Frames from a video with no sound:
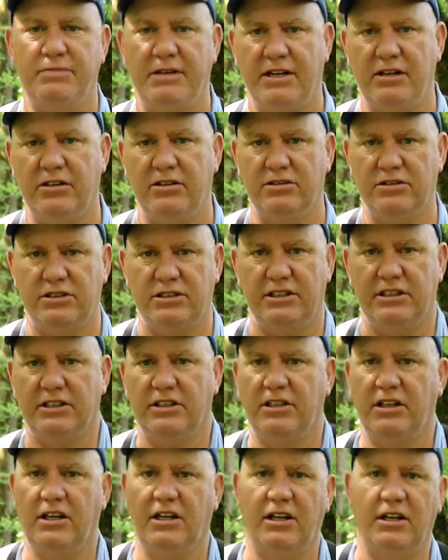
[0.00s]
sparrows and
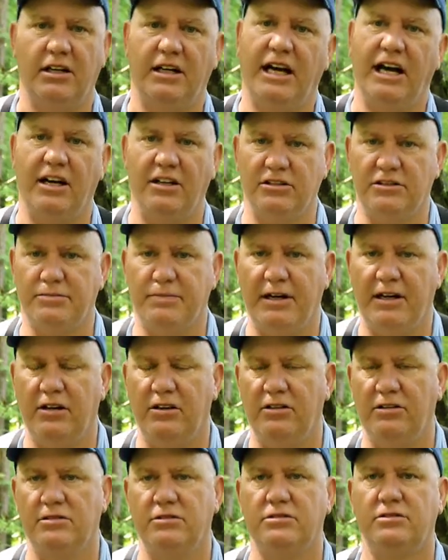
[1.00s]
uh, house
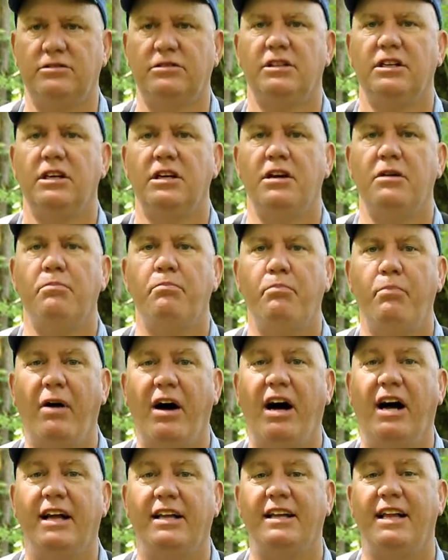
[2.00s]
sparrows,
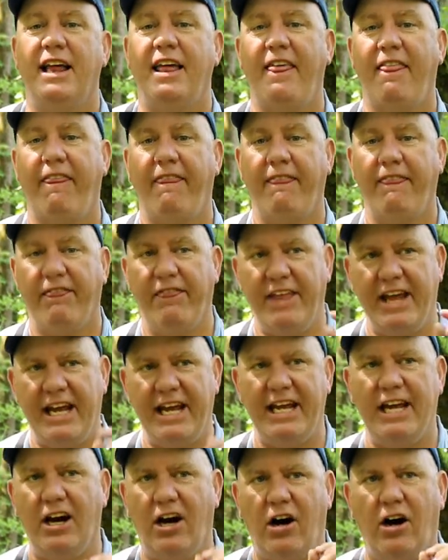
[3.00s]
but
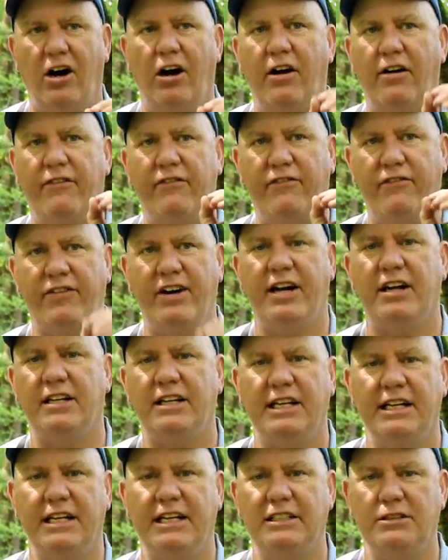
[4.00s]
they are
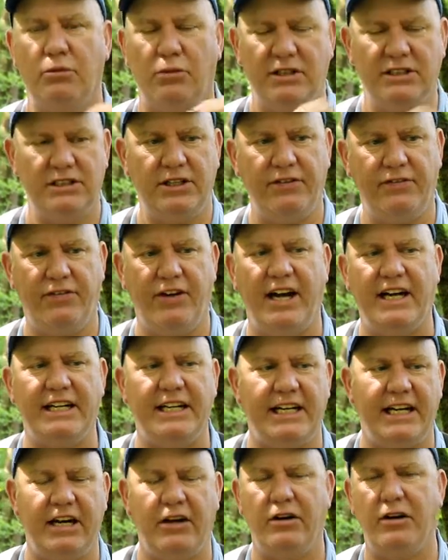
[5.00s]
fairly easy. Once you
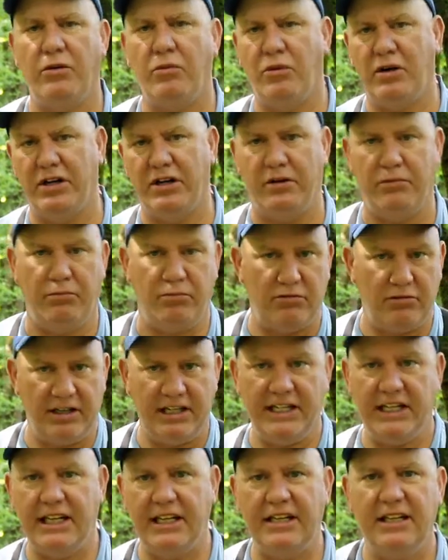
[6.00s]
find an area where they're
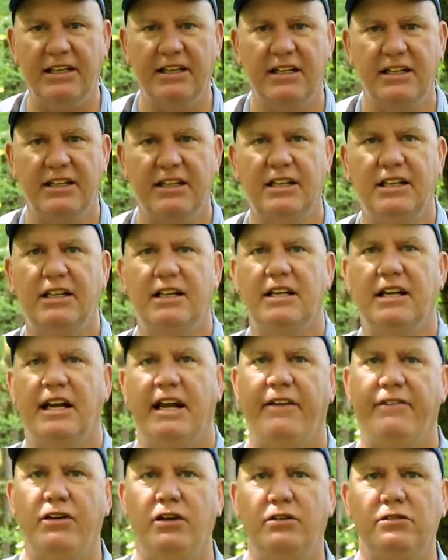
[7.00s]
breeding,
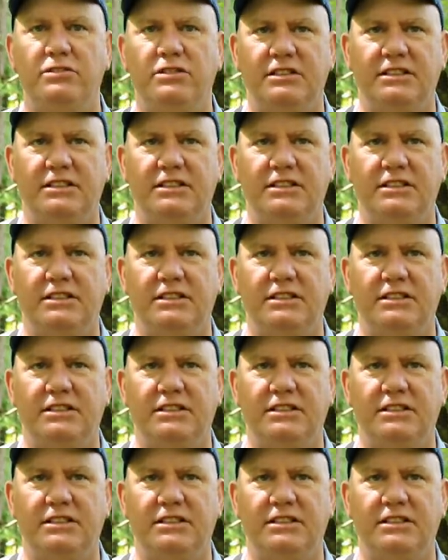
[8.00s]
if you